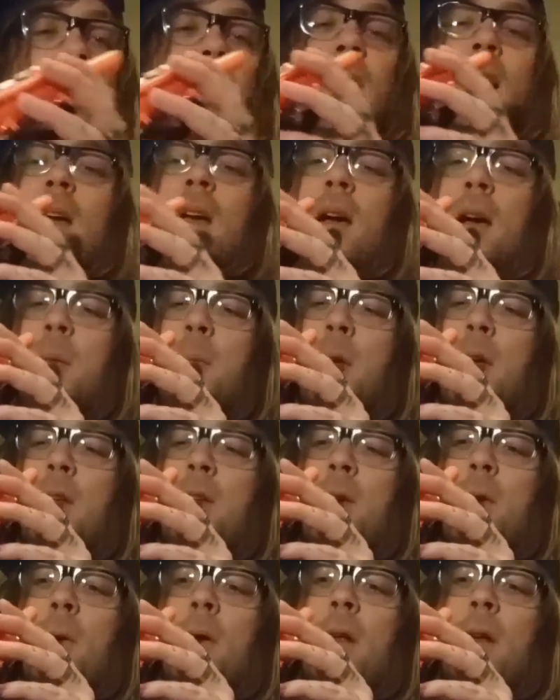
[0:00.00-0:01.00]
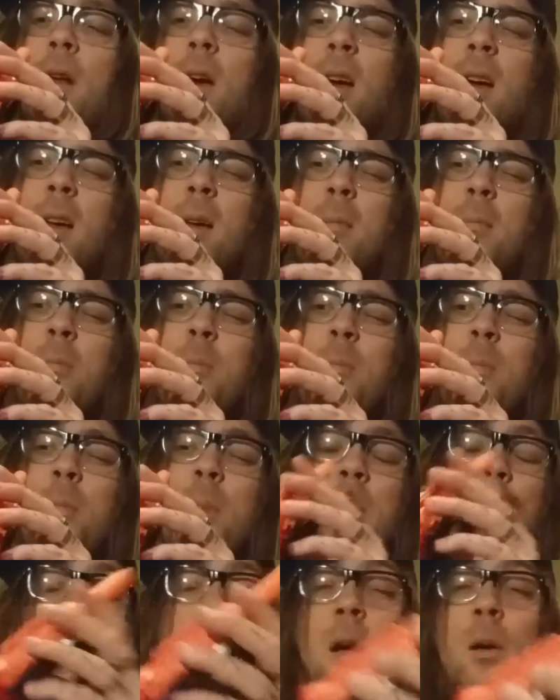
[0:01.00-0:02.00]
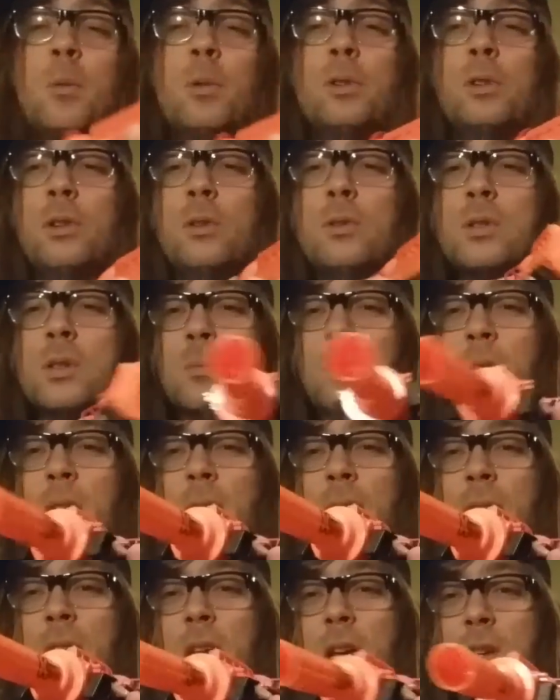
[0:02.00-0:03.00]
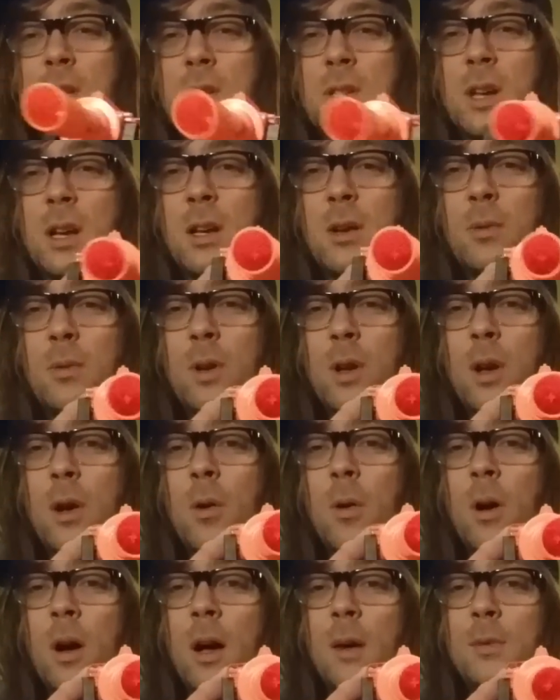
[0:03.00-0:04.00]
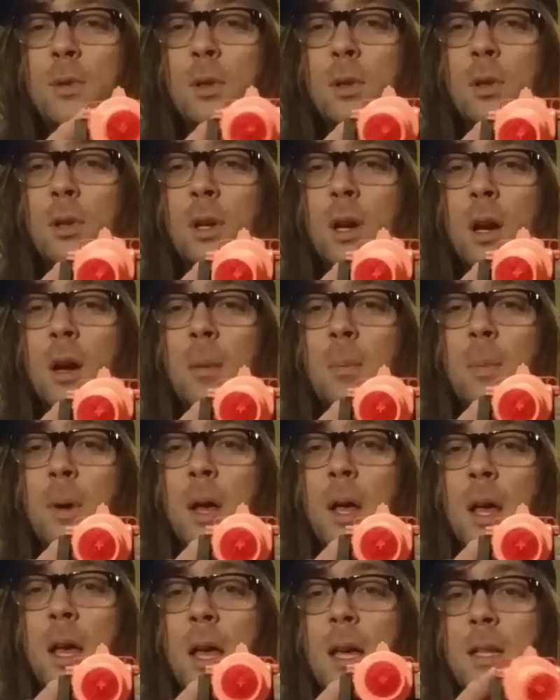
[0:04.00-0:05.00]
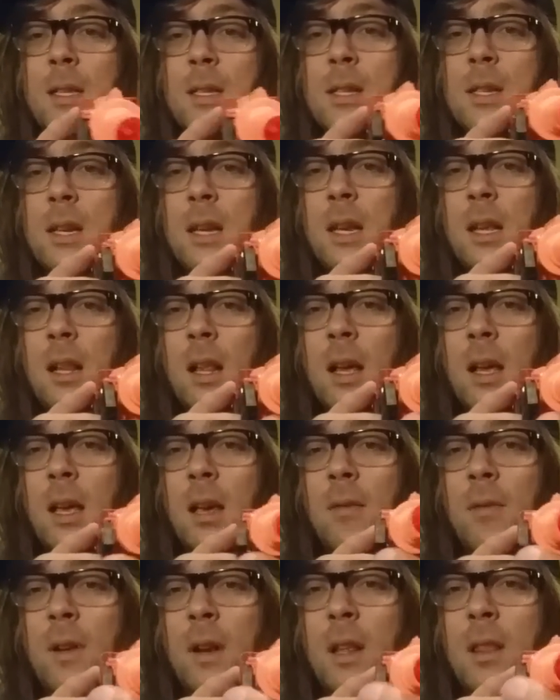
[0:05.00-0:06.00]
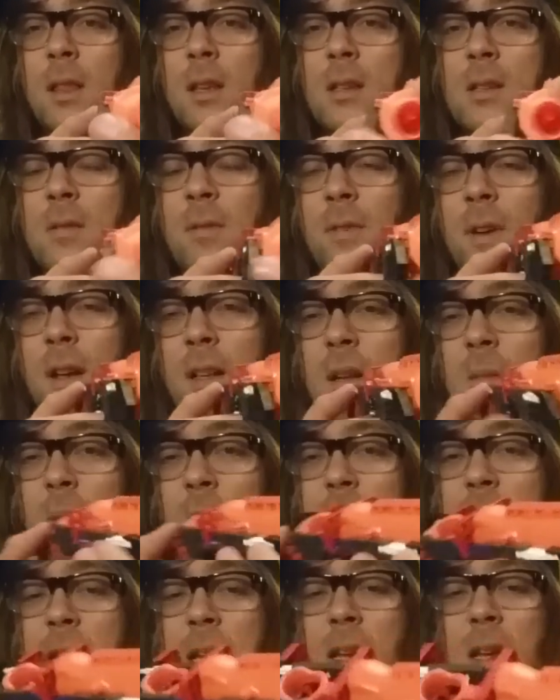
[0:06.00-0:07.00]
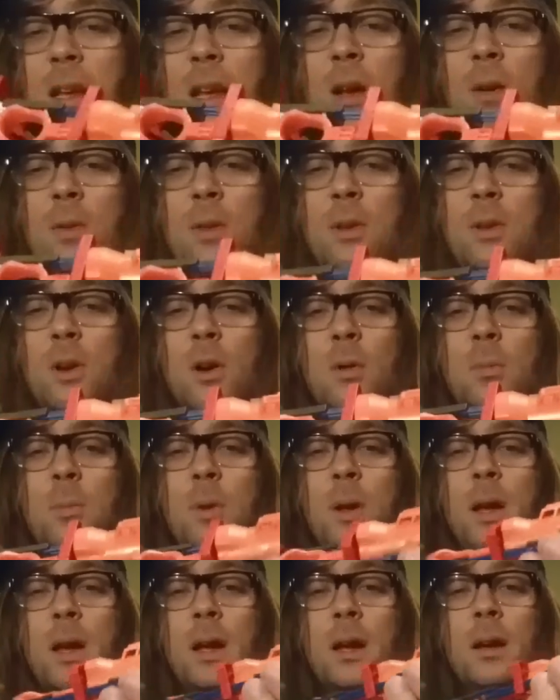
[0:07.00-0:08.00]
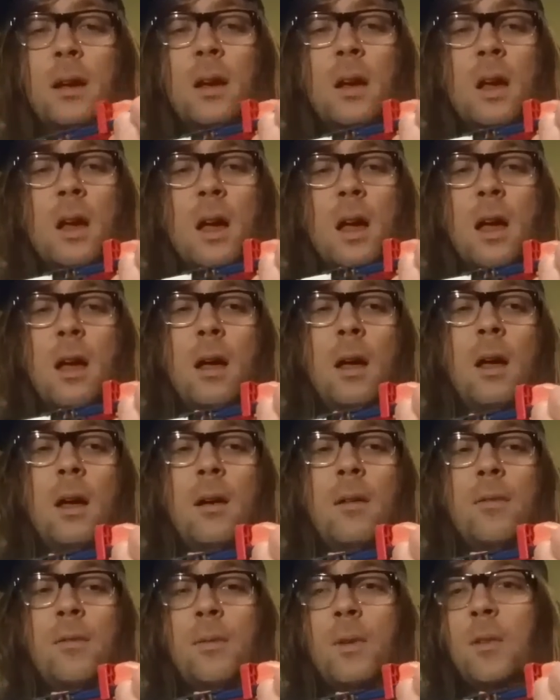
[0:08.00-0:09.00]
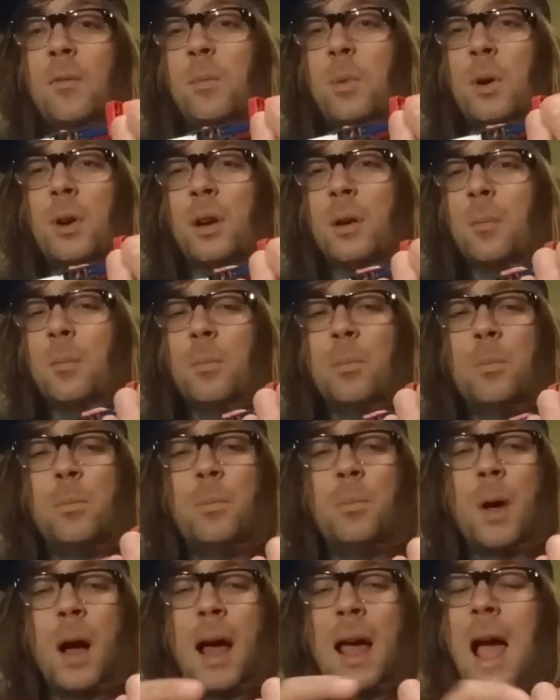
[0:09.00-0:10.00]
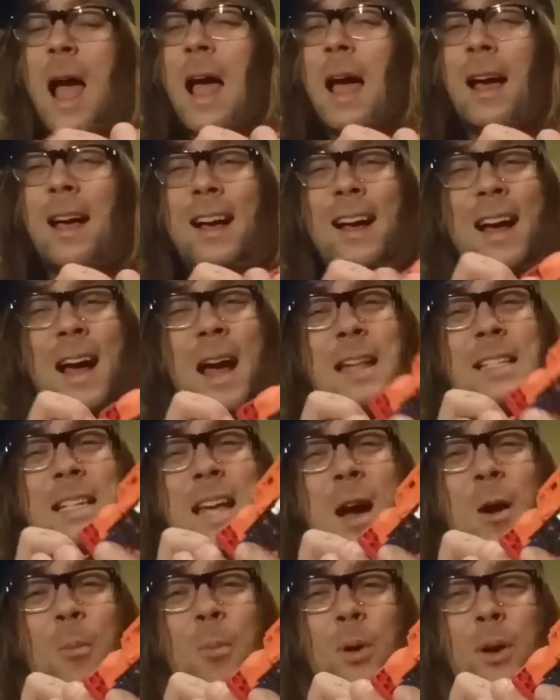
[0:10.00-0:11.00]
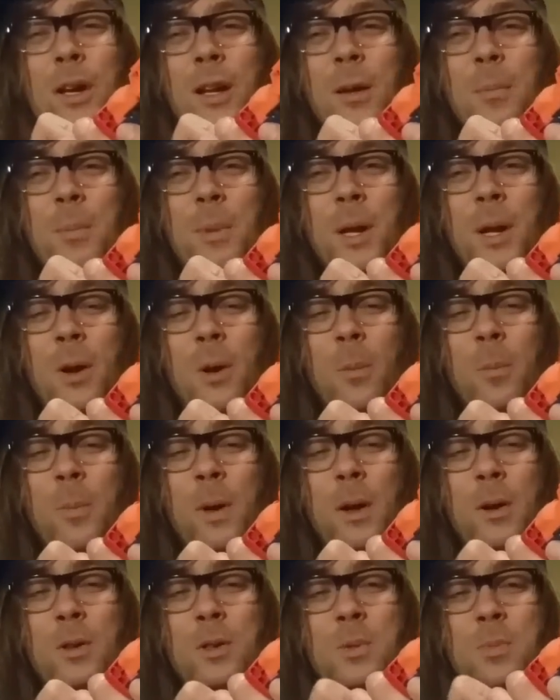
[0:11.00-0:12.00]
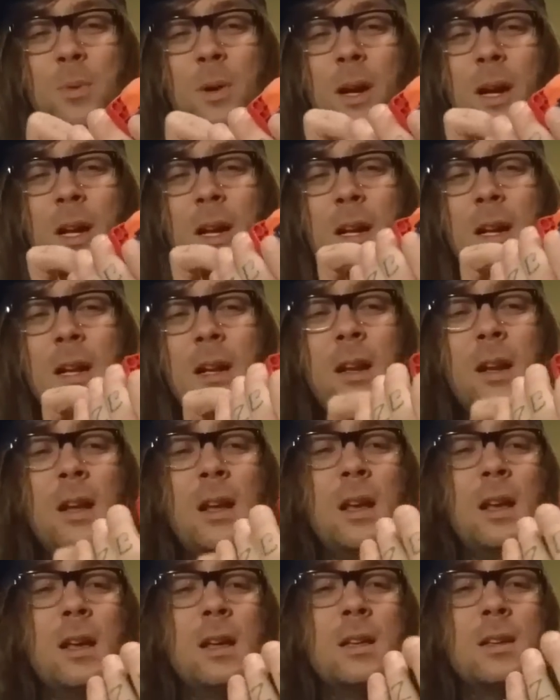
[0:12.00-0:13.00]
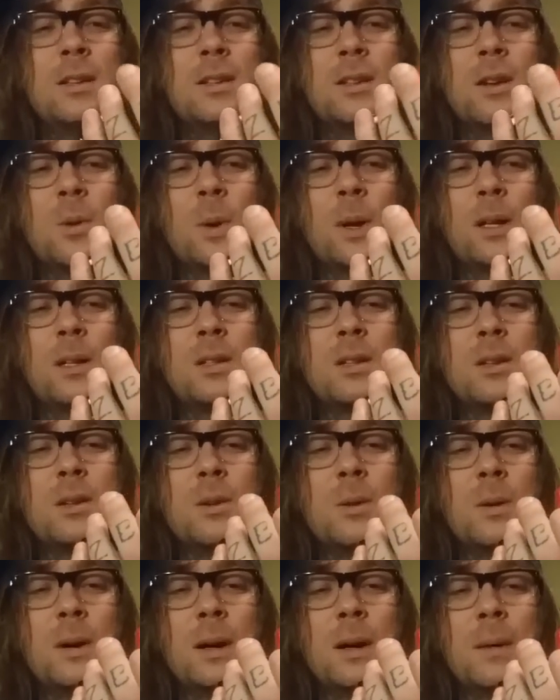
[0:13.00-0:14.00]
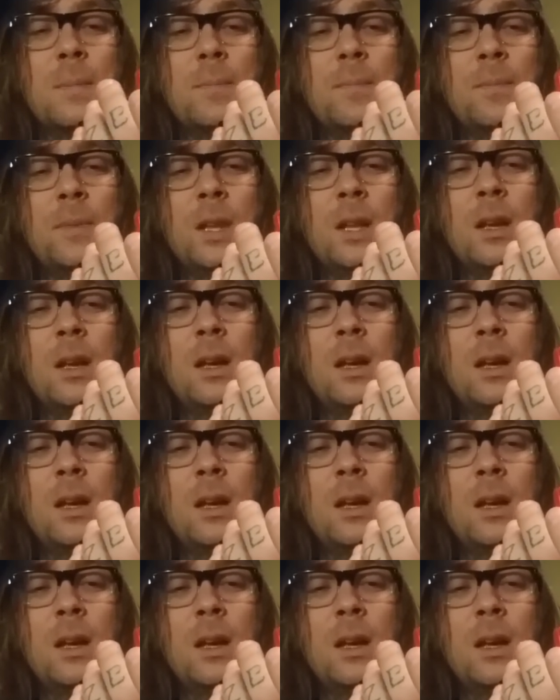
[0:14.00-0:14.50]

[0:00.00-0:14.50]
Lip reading: I may do it. Maybe I will do some modifications. I don't know. I'll have to look up and see like if anything's affected by taking out the dart peg. If putting them, I doubt putting a bigger, better spring in it is going to